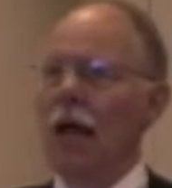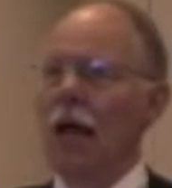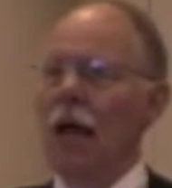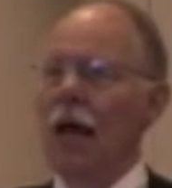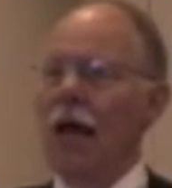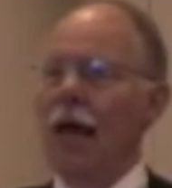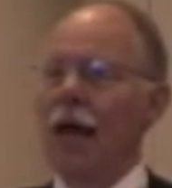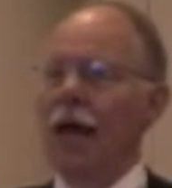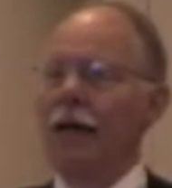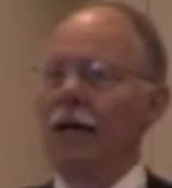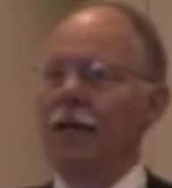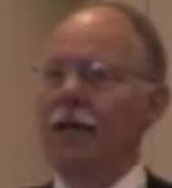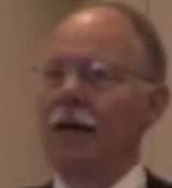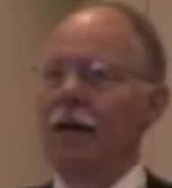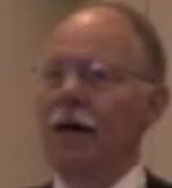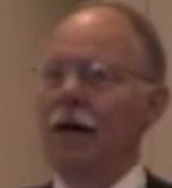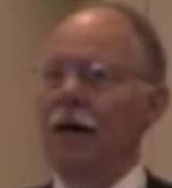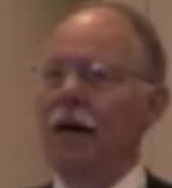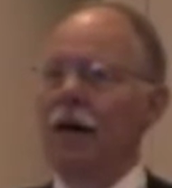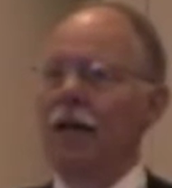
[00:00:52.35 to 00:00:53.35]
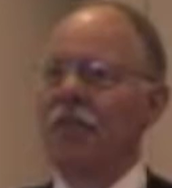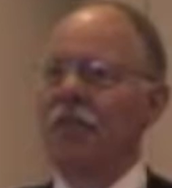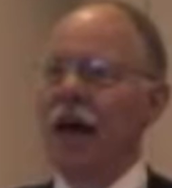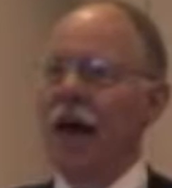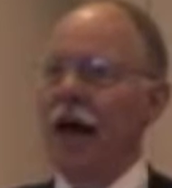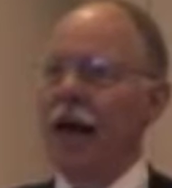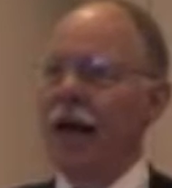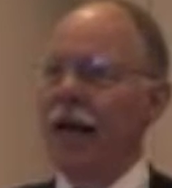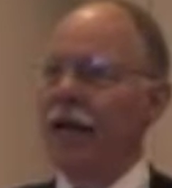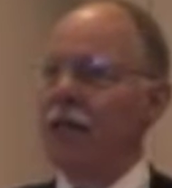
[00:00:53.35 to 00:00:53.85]
And uh,
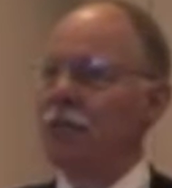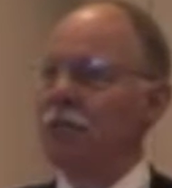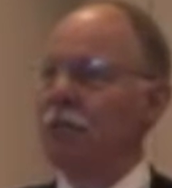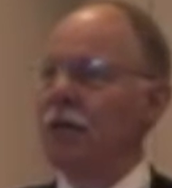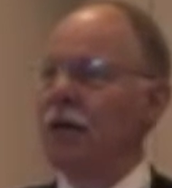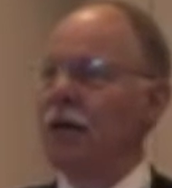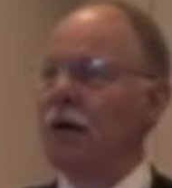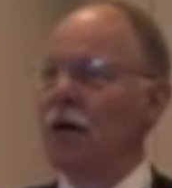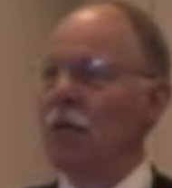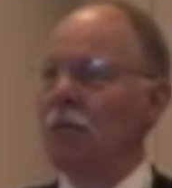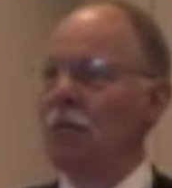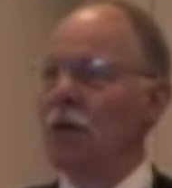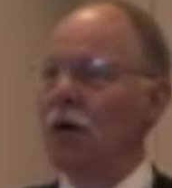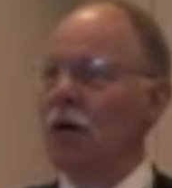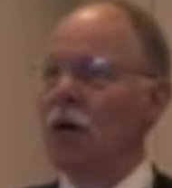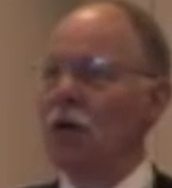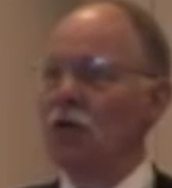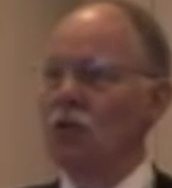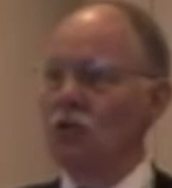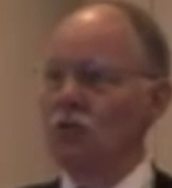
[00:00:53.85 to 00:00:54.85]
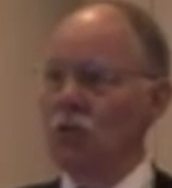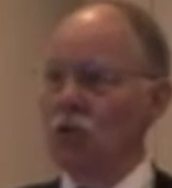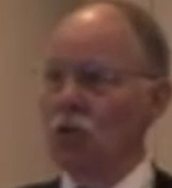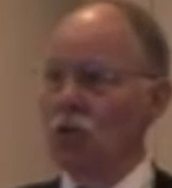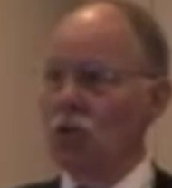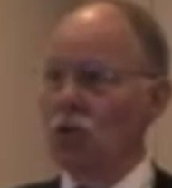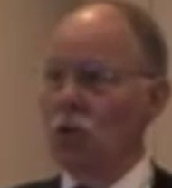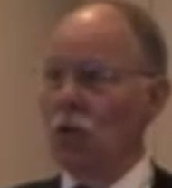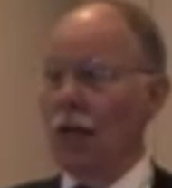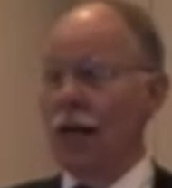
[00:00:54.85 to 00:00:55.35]
that has become
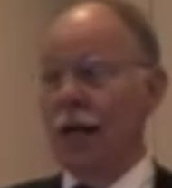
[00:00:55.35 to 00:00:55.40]
controversial,